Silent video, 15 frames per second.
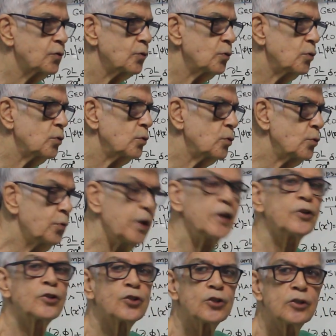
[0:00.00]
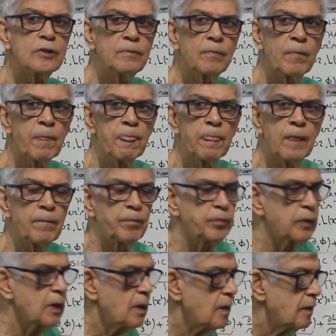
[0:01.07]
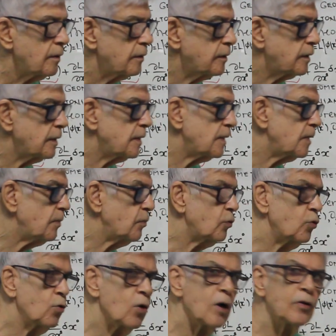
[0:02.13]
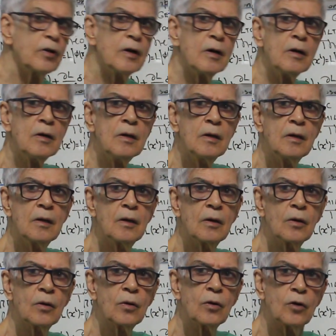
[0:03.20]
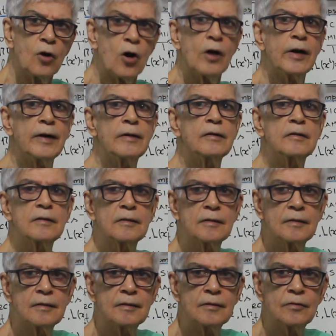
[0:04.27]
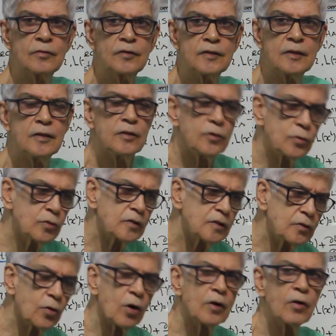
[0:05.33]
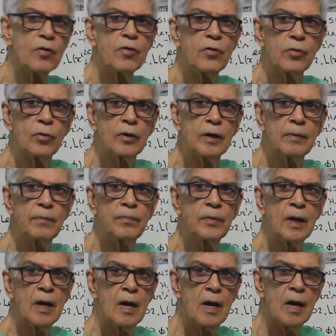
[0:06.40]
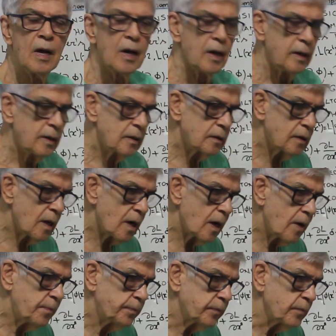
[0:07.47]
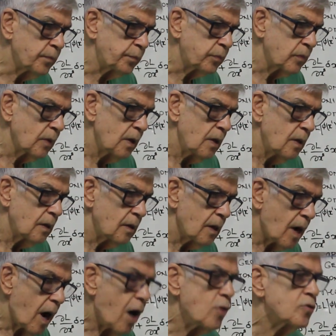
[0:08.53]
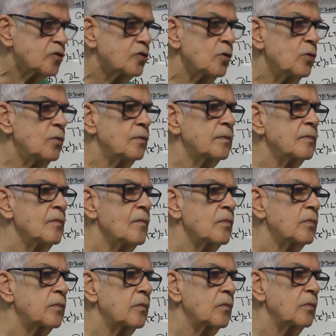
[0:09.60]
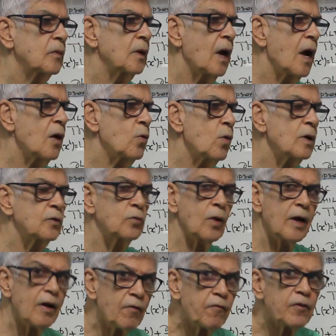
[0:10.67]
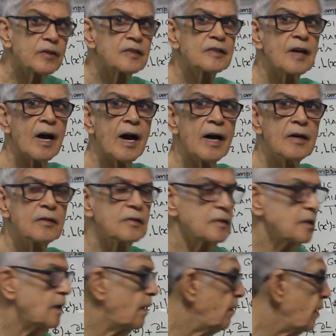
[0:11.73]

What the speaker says: to reach the Noether current, you see, using Noether theorem. And also, I want to emphasize